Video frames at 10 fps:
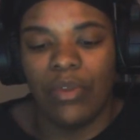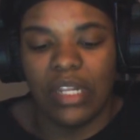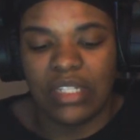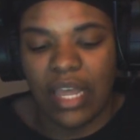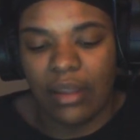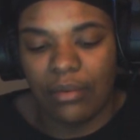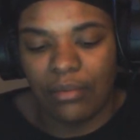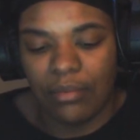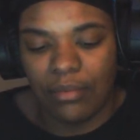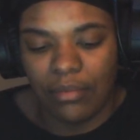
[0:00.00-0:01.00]
And it's like,
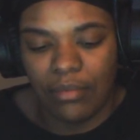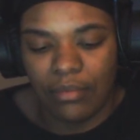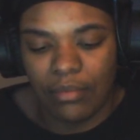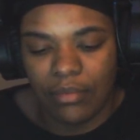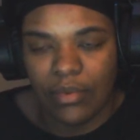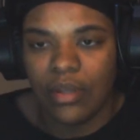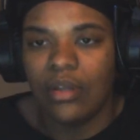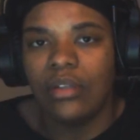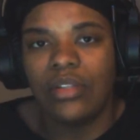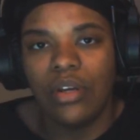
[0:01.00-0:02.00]

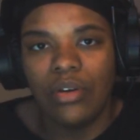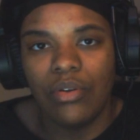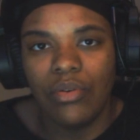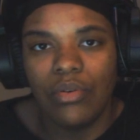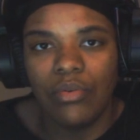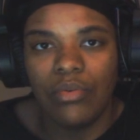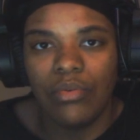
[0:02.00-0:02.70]
doo.